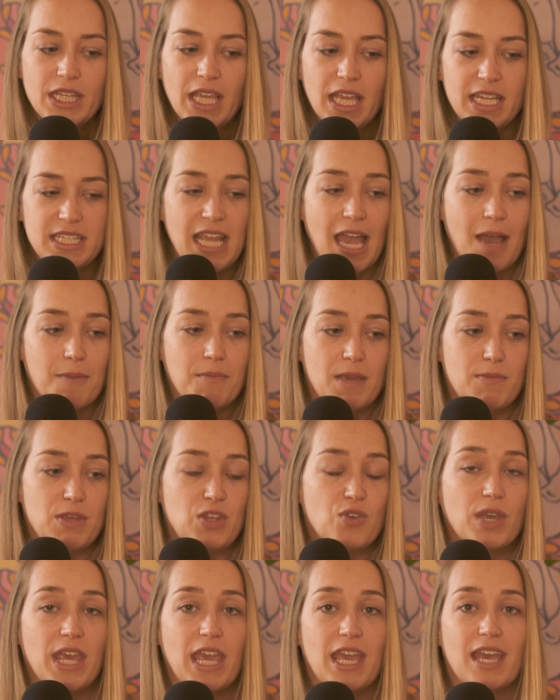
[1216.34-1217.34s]
And yeah, maybe
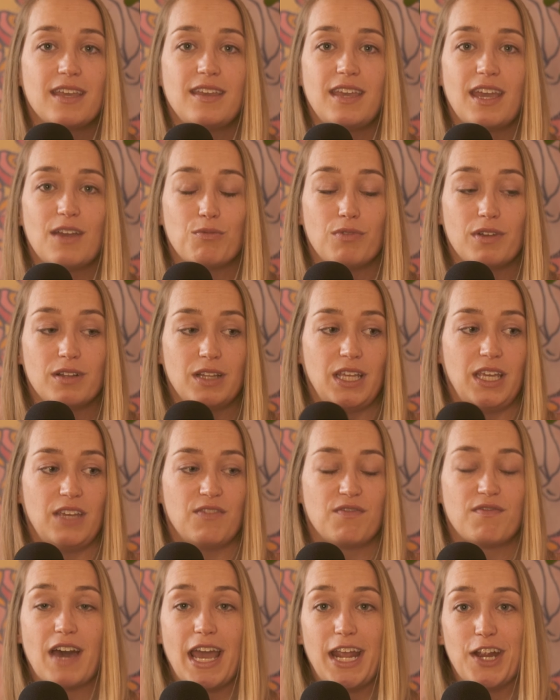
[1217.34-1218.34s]
you can get really
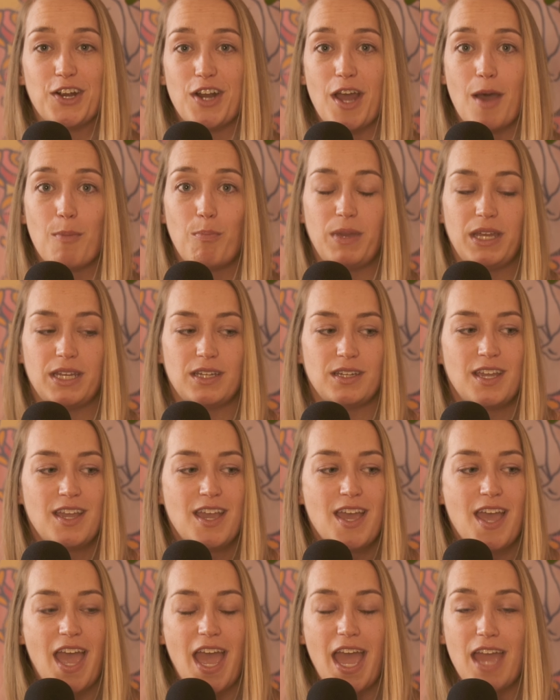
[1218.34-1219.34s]
fired up and
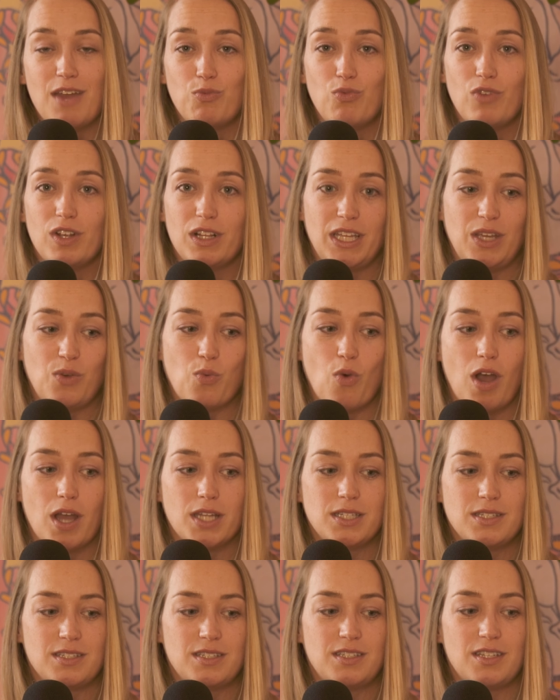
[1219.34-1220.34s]
really
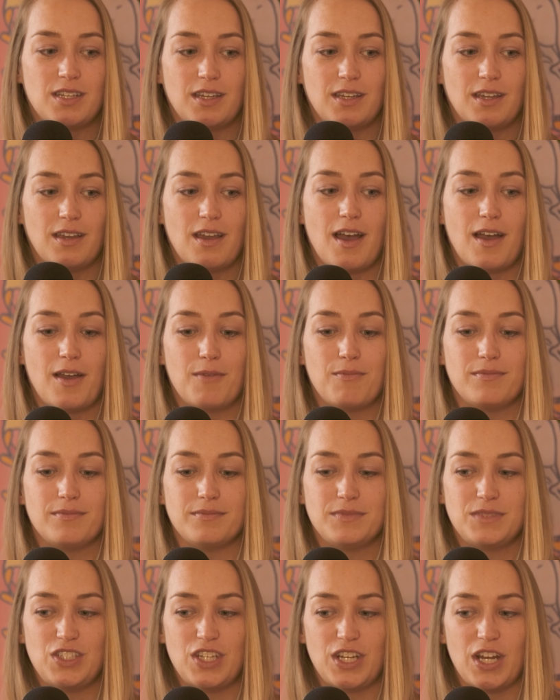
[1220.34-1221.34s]
want to
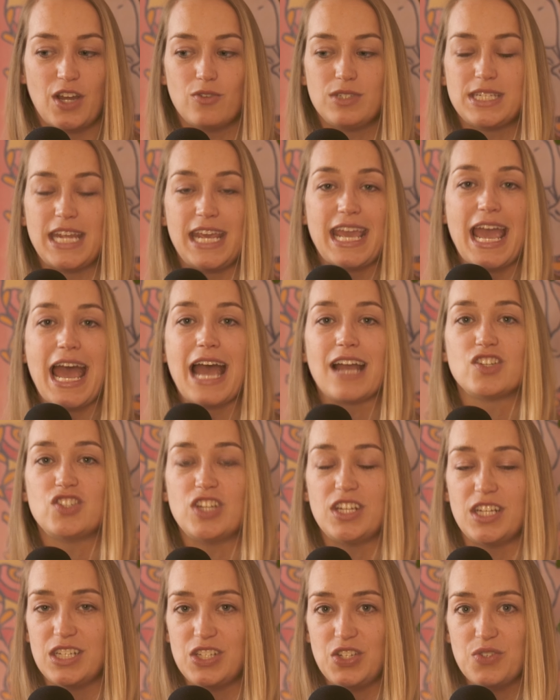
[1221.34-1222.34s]
take
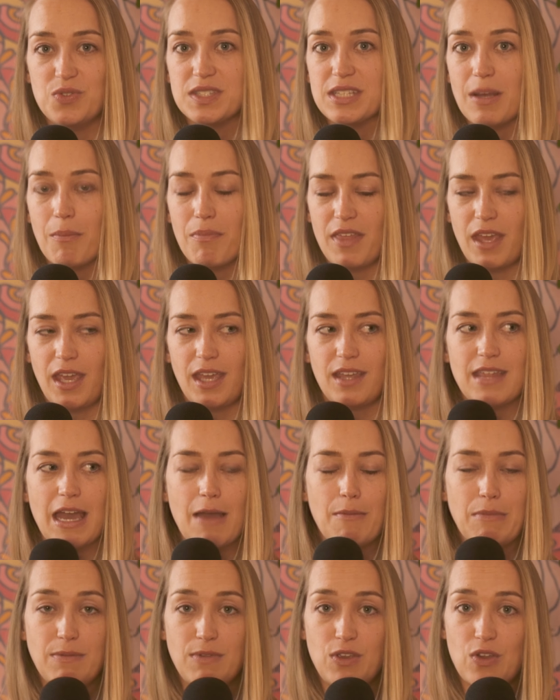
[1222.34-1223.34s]
action and do something
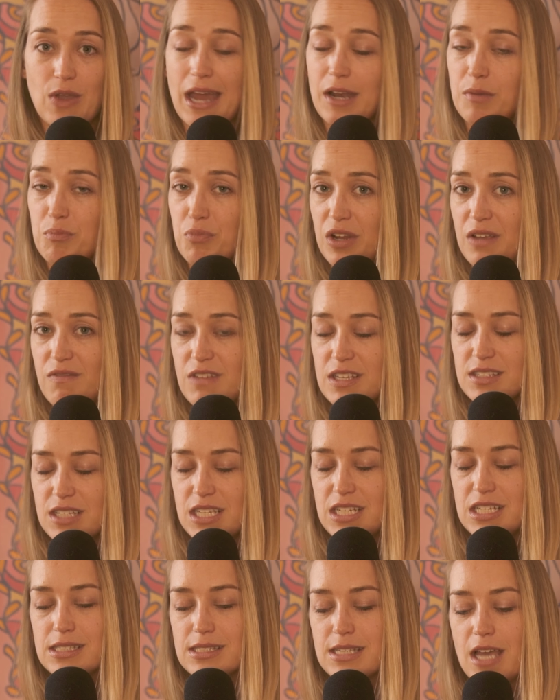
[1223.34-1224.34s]
that maybe you hadn't
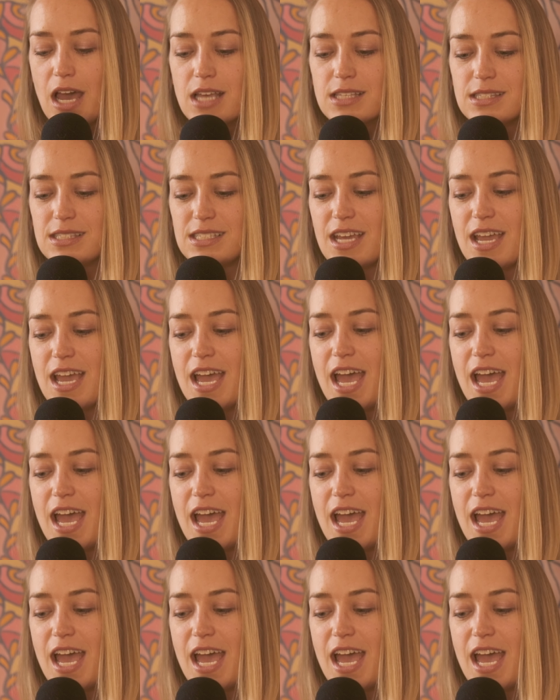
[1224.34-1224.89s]
previously discussed.